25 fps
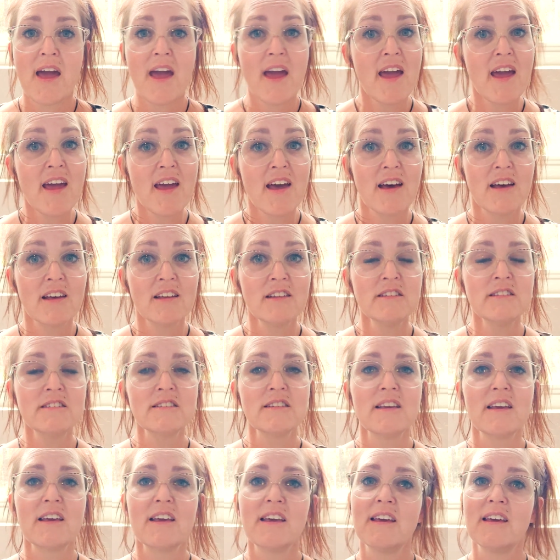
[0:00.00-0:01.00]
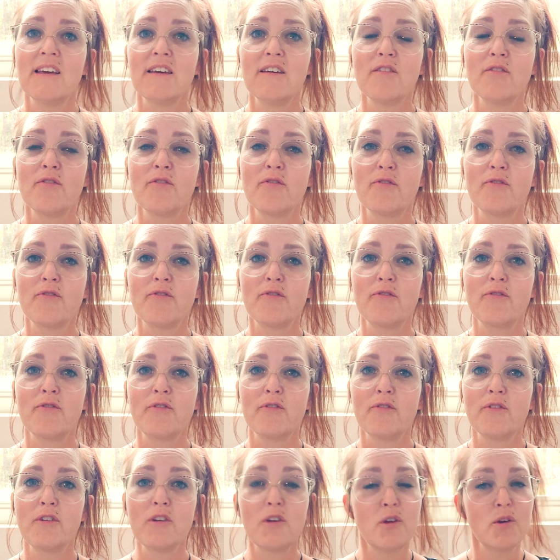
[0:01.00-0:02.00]
And if
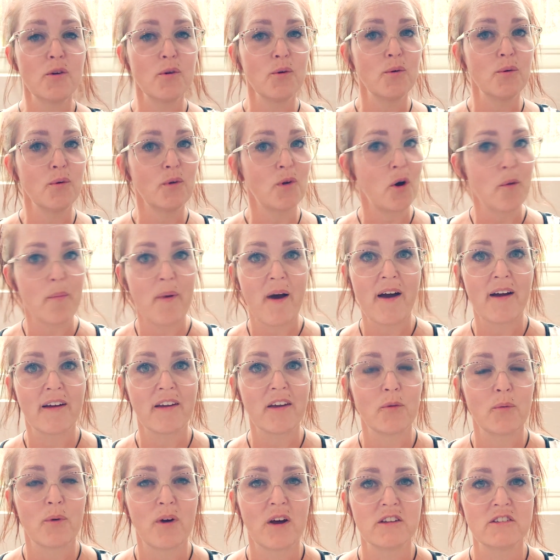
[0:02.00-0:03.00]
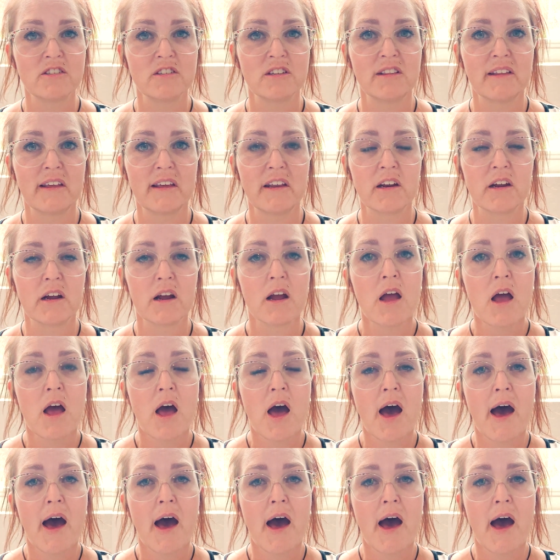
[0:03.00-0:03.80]
you go back and watch it later,